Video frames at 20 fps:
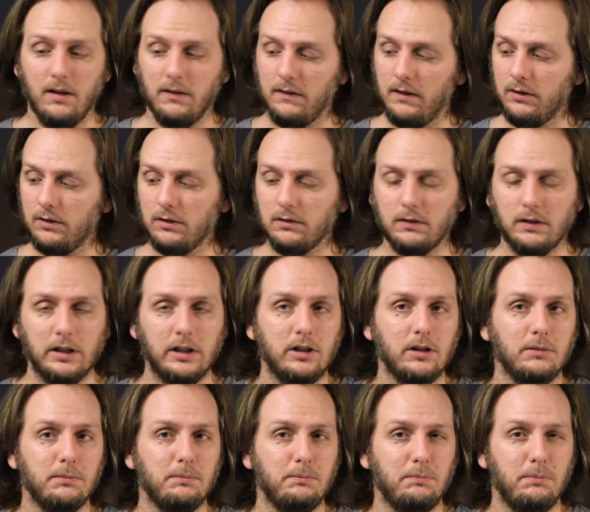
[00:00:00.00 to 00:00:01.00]
these are a really
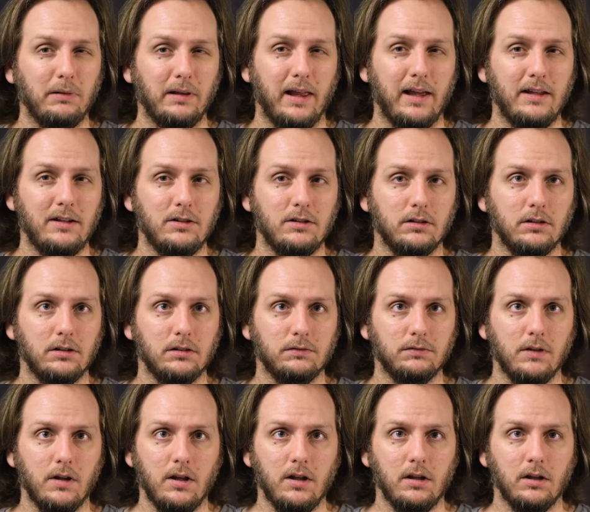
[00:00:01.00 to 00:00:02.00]
good blend of